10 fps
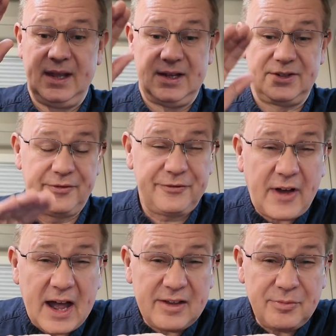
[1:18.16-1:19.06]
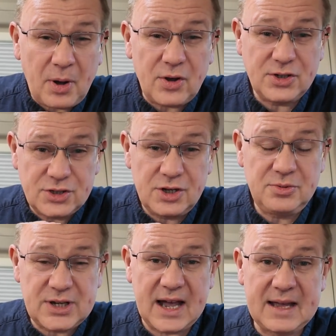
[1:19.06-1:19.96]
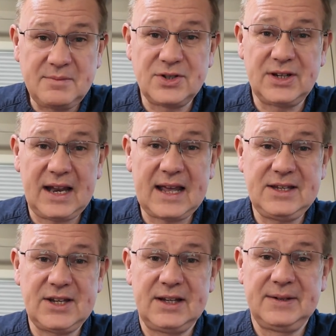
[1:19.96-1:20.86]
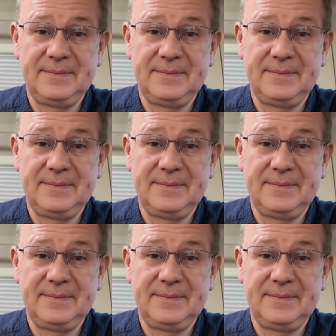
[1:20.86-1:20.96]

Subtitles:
it's 5.2 times lighter.